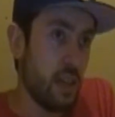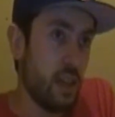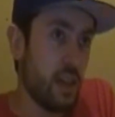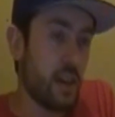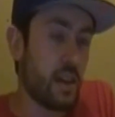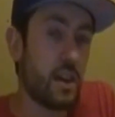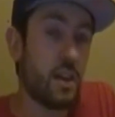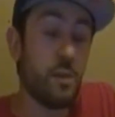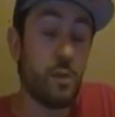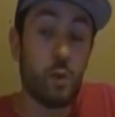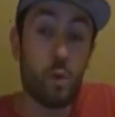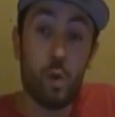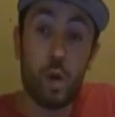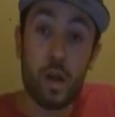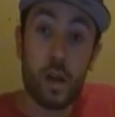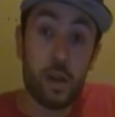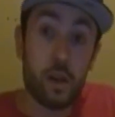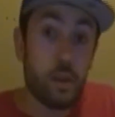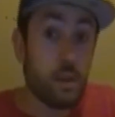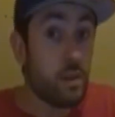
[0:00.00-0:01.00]
Like, if you
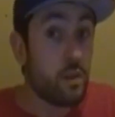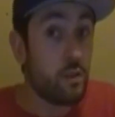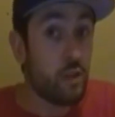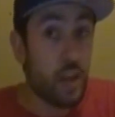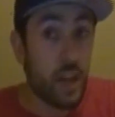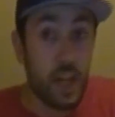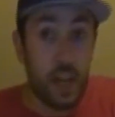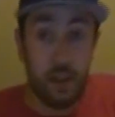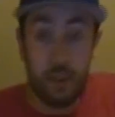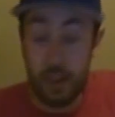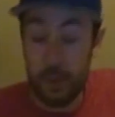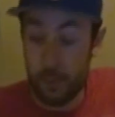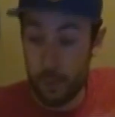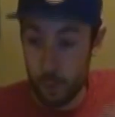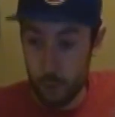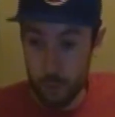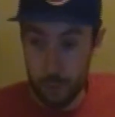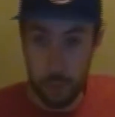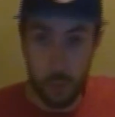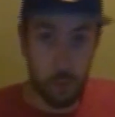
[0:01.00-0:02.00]
want to check out, like,
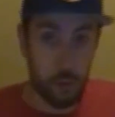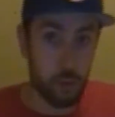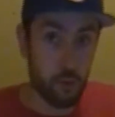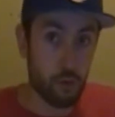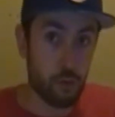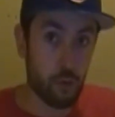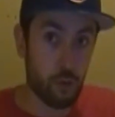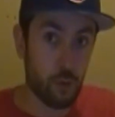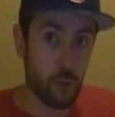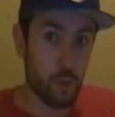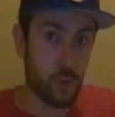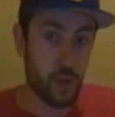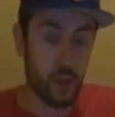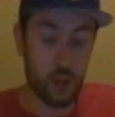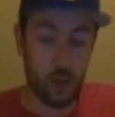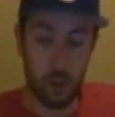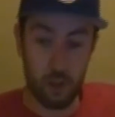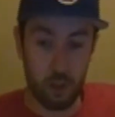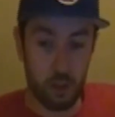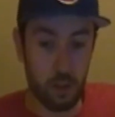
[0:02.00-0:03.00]
first-person shooters, like
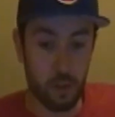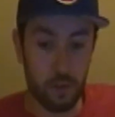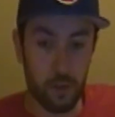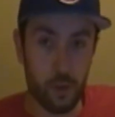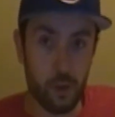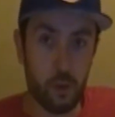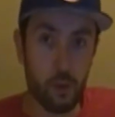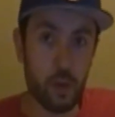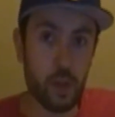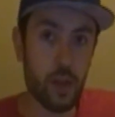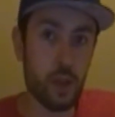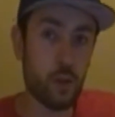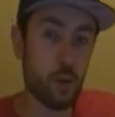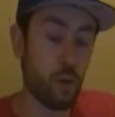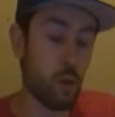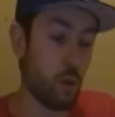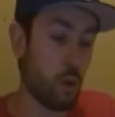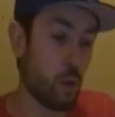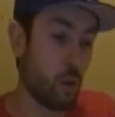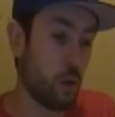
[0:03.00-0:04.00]
Call of Duty
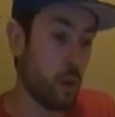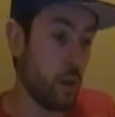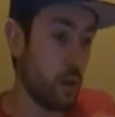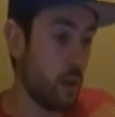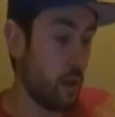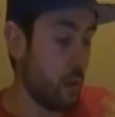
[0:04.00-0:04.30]
or